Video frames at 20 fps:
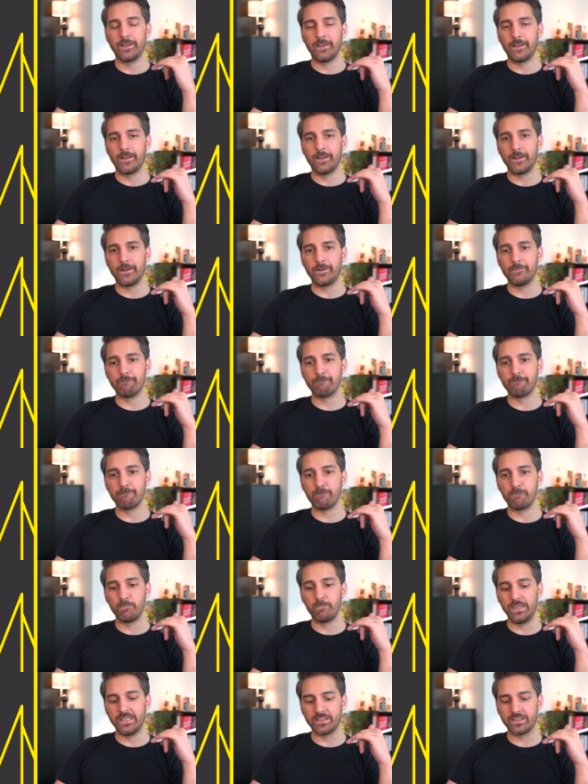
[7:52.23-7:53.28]
um,
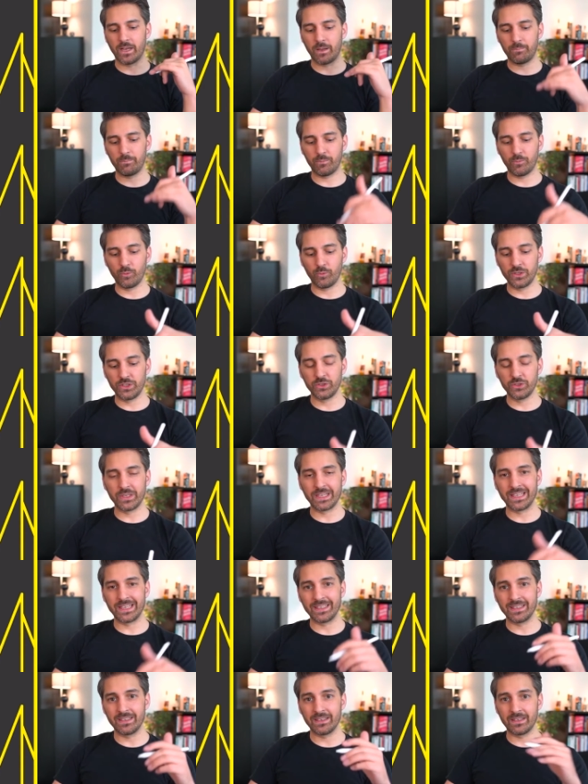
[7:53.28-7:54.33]
meetup, which you
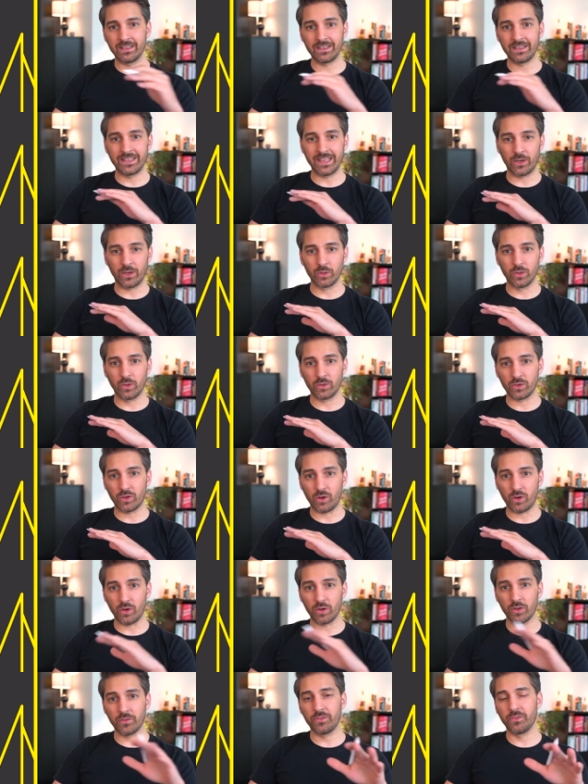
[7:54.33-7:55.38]
can download
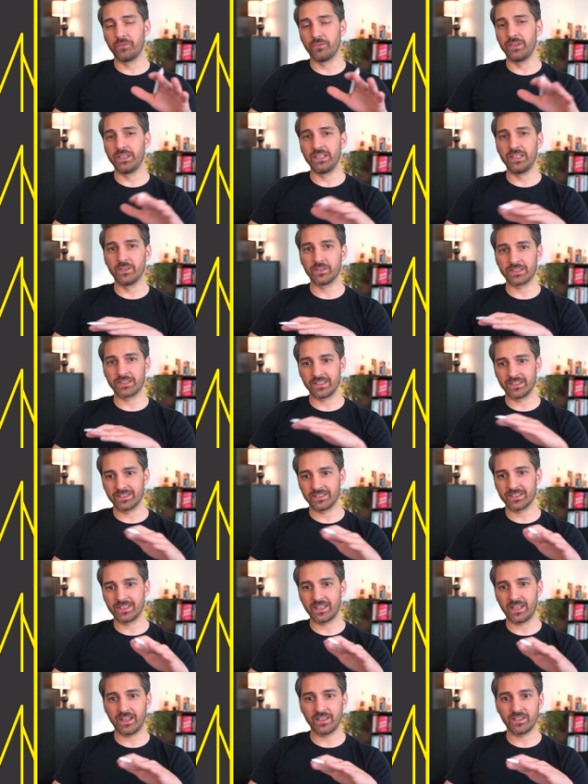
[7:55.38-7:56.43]
all of the videos and
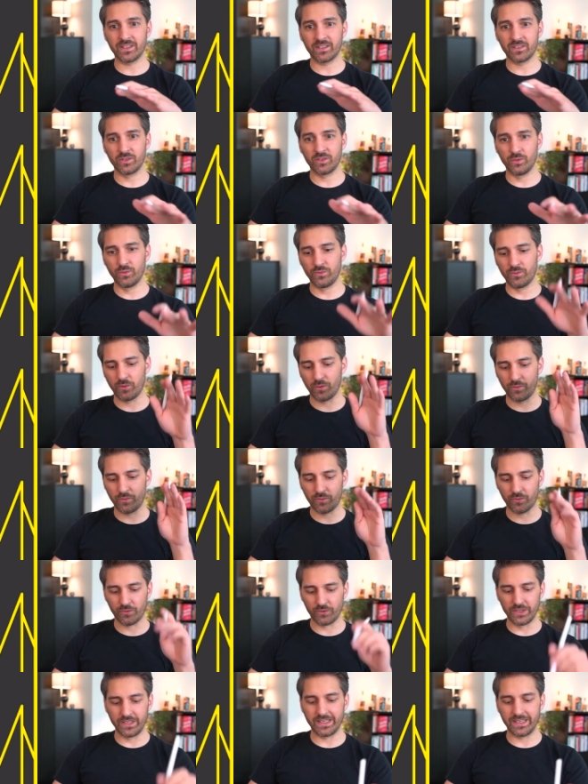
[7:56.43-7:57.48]
slides to for
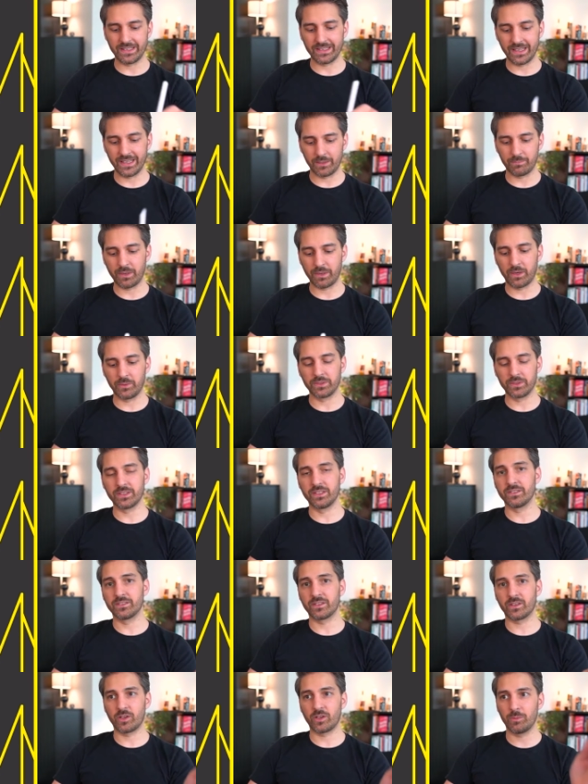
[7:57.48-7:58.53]
free at get pirate
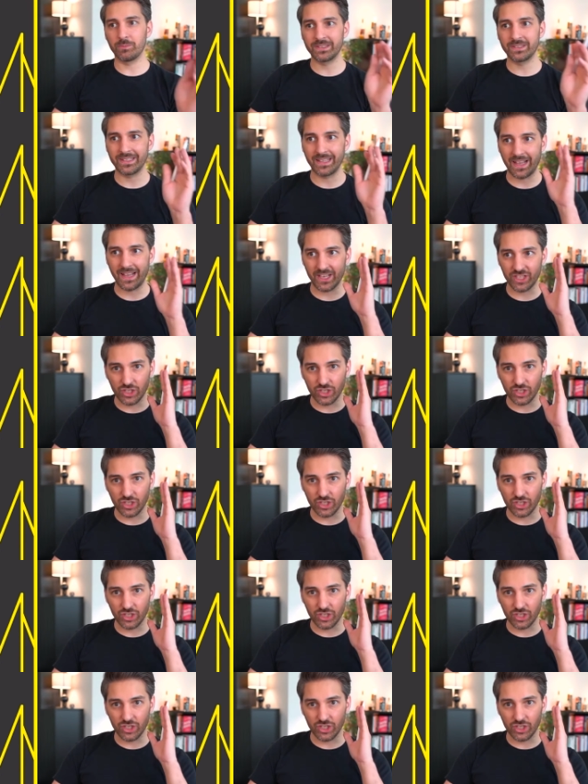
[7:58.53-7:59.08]
skills dot com slash